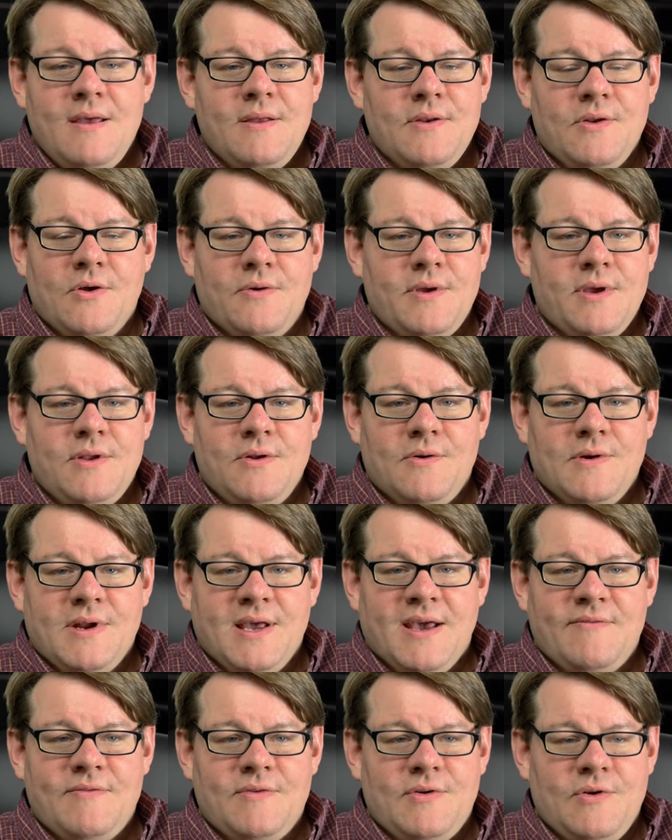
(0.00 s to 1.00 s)
no, you don't
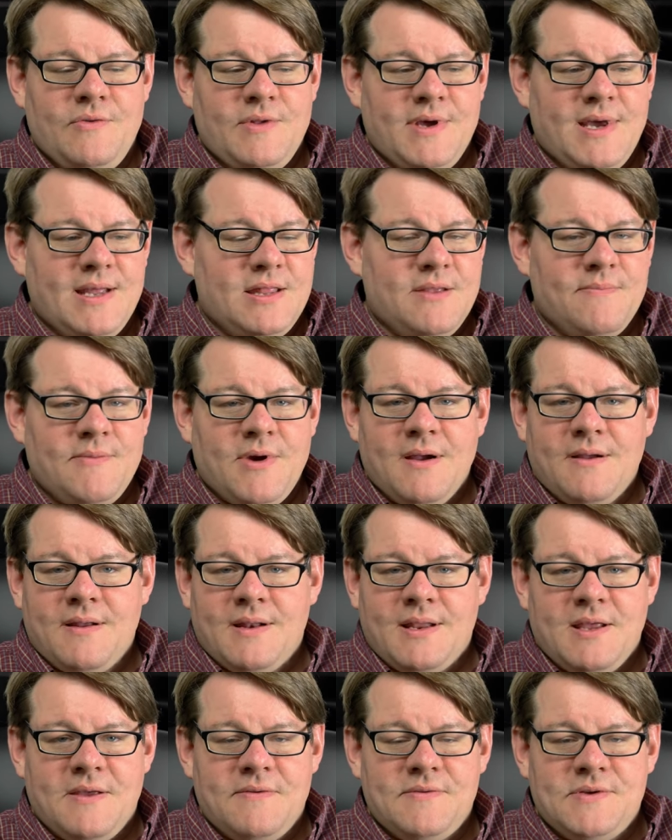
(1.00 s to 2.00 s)
have to do that. The
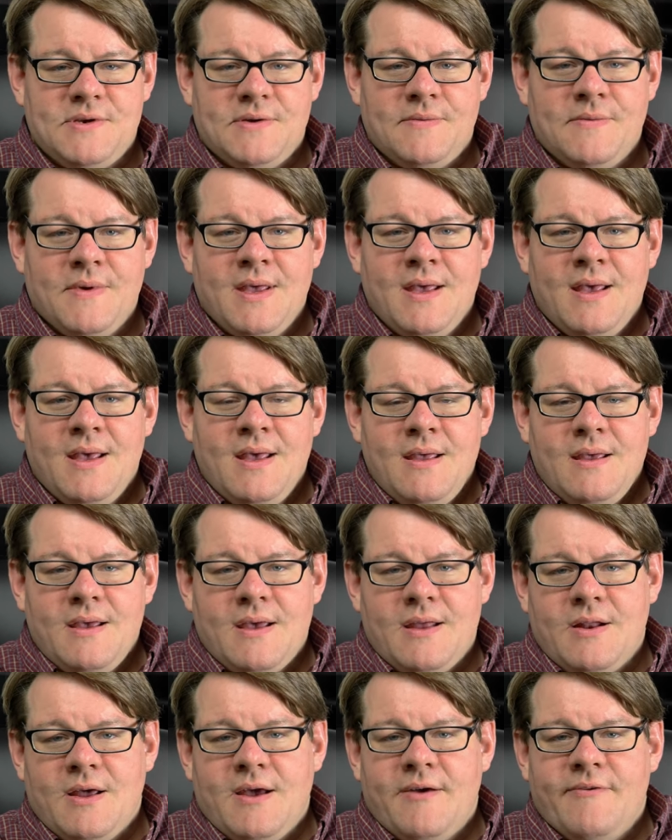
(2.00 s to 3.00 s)
market gives you
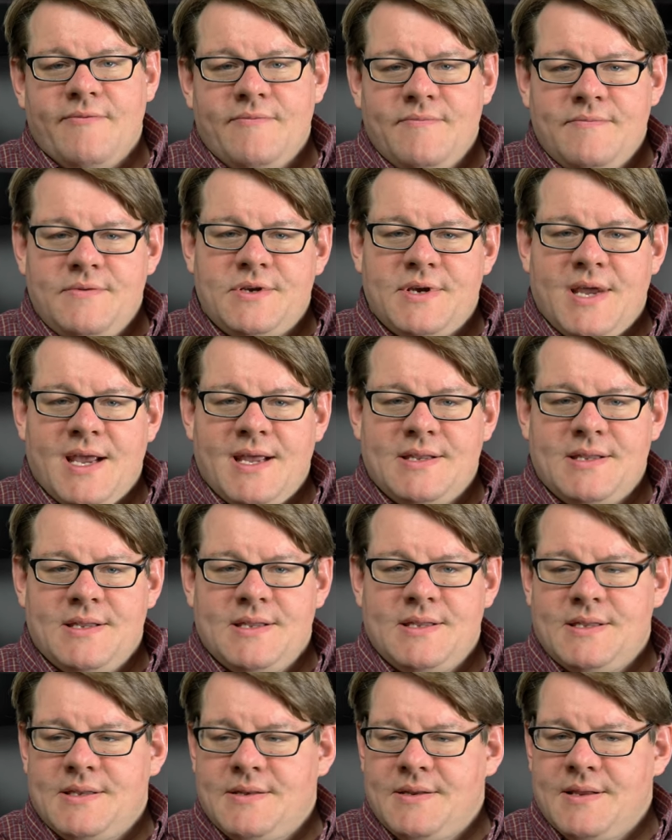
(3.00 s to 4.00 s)
enough
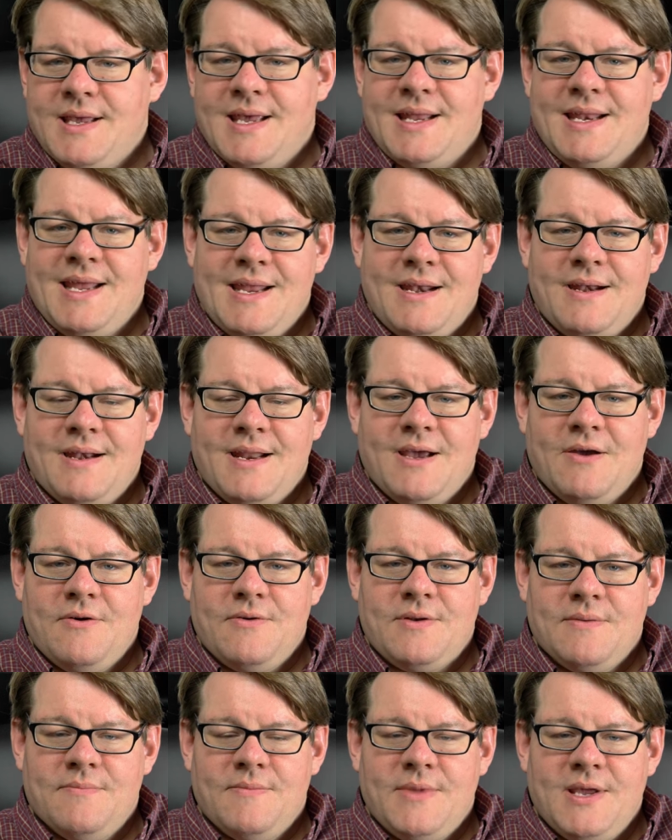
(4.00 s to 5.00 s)
chances to get in and
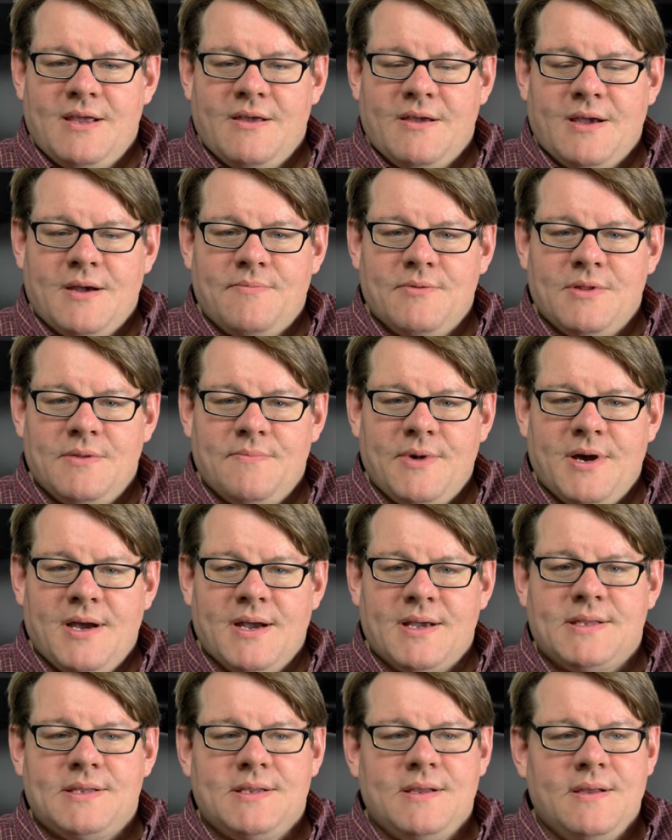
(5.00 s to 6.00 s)
out and make a couple of
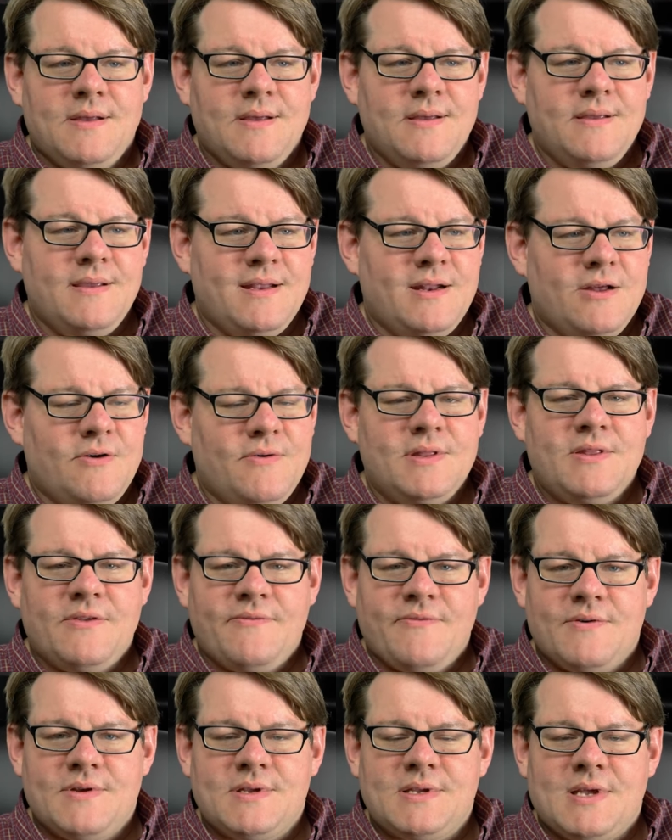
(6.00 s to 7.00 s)
bucks, you know, in the
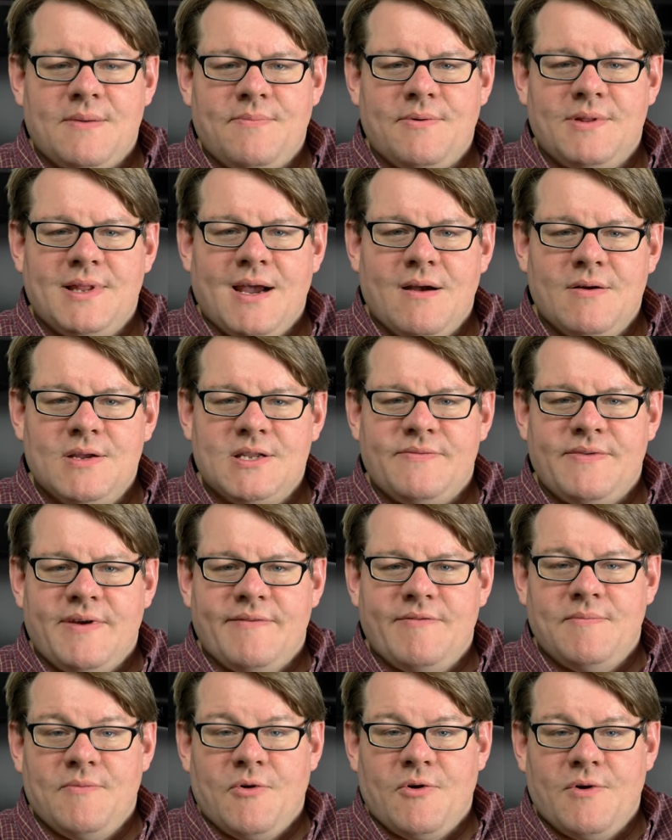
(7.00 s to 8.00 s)
first couple hours of
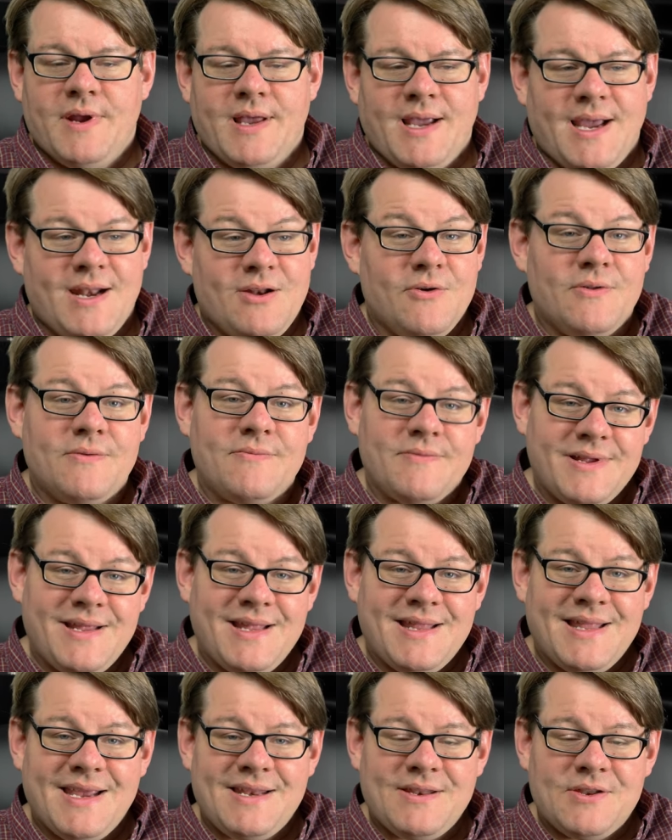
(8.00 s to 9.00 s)
every morning. I don't really
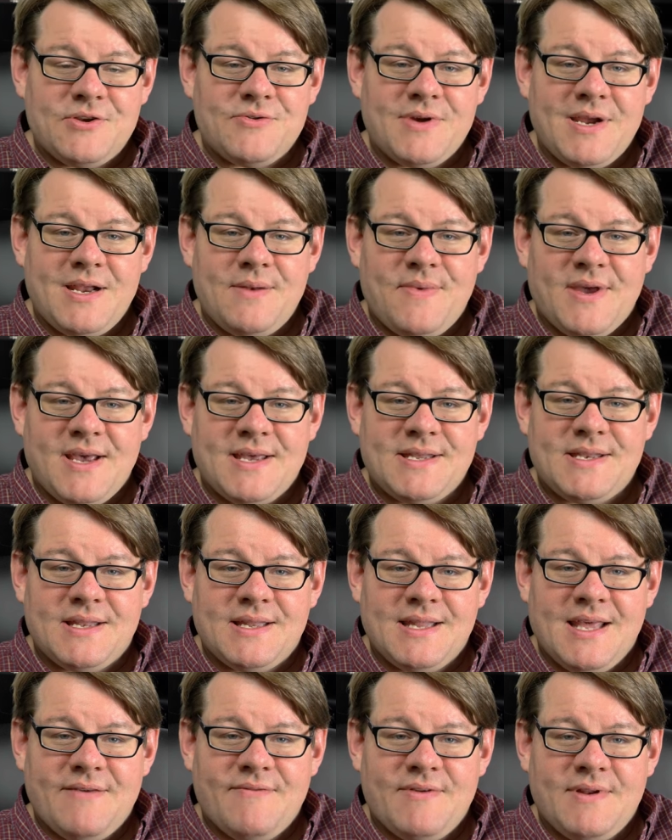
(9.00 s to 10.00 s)
like to trade past
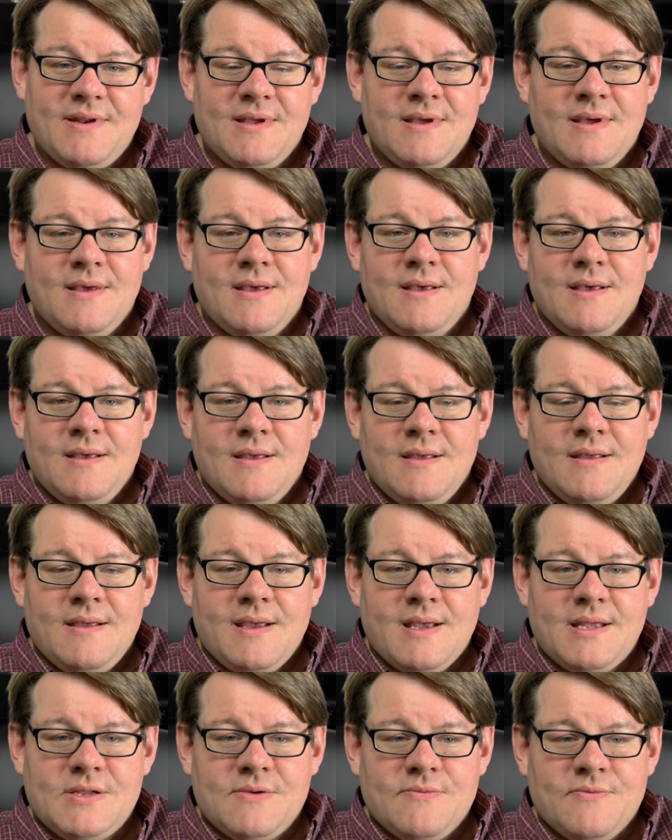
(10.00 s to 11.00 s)
11
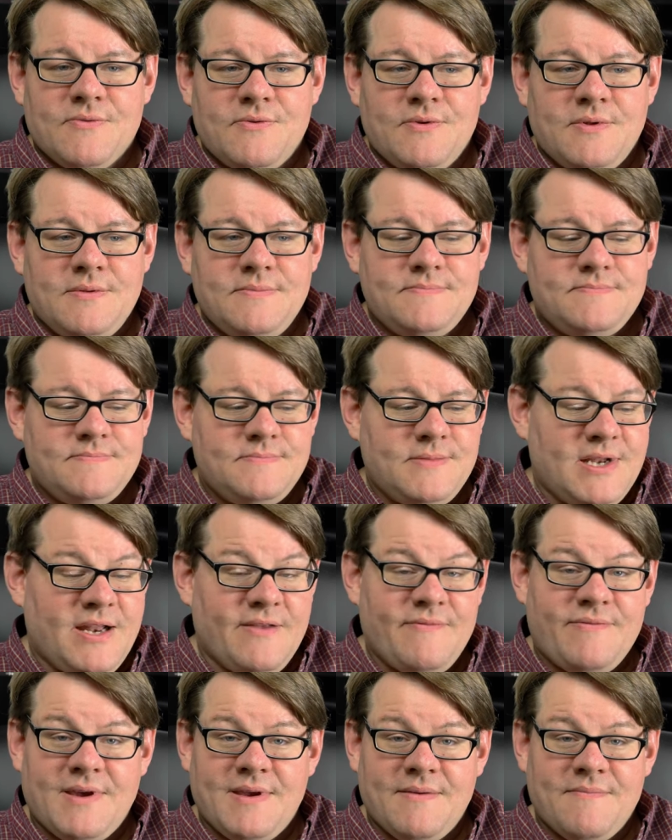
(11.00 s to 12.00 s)
as a rule, and
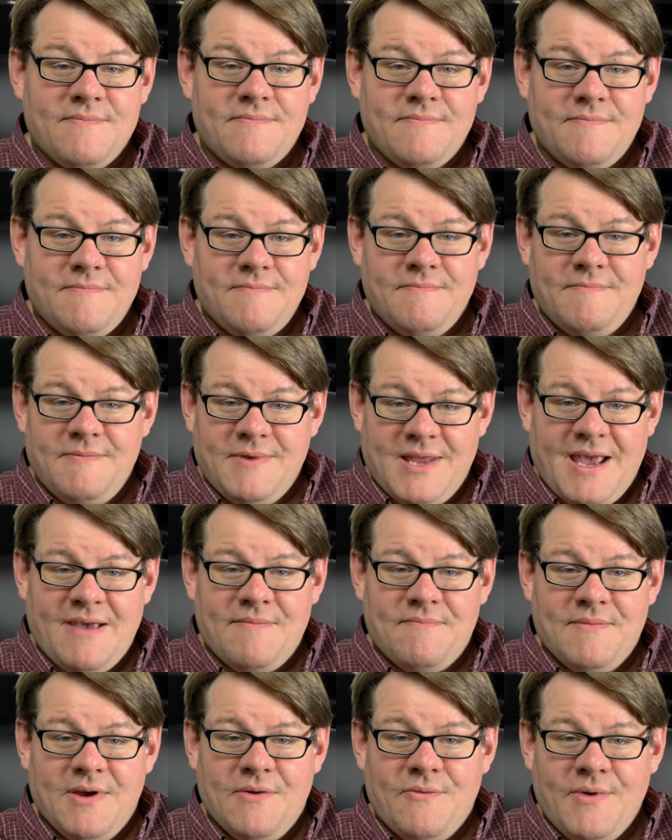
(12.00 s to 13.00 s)
if I
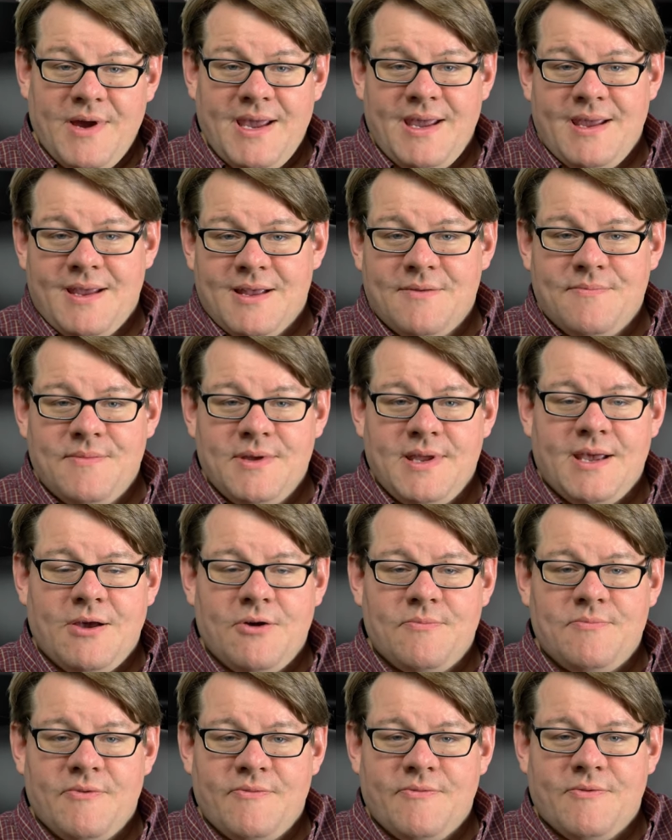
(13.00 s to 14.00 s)
have my way, I'll be
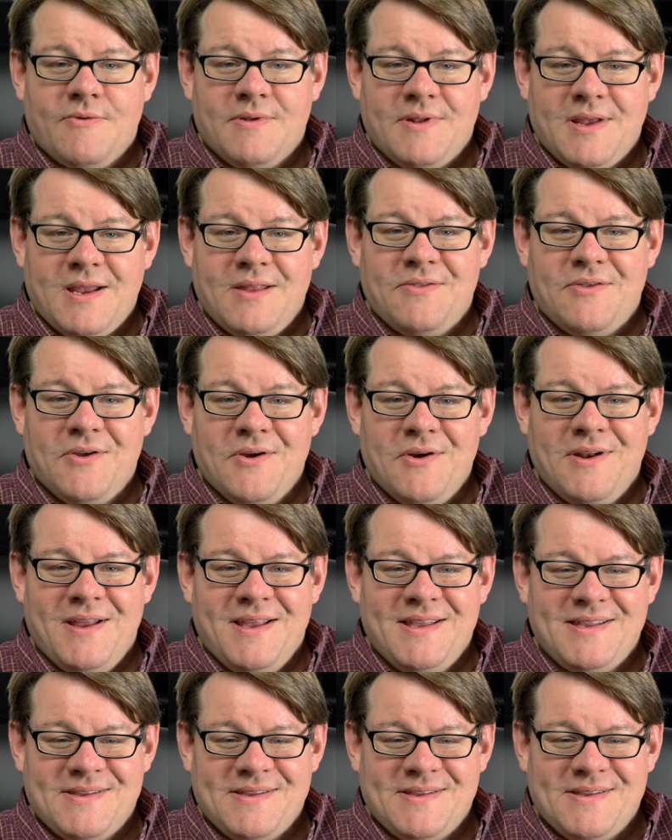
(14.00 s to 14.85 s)
out before 9:30.